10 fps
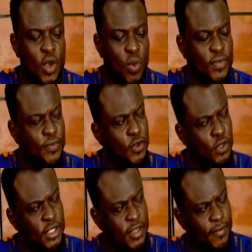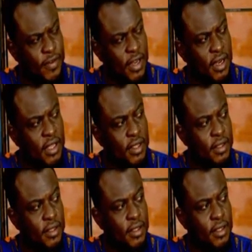It was viewed differently
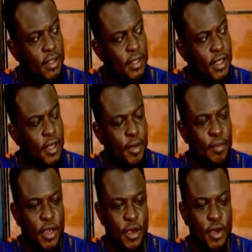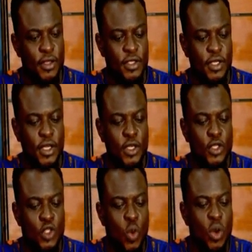because
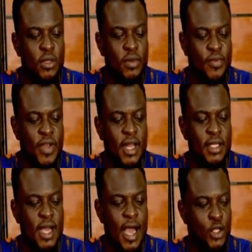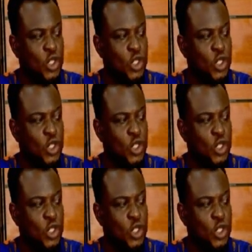someone felt that I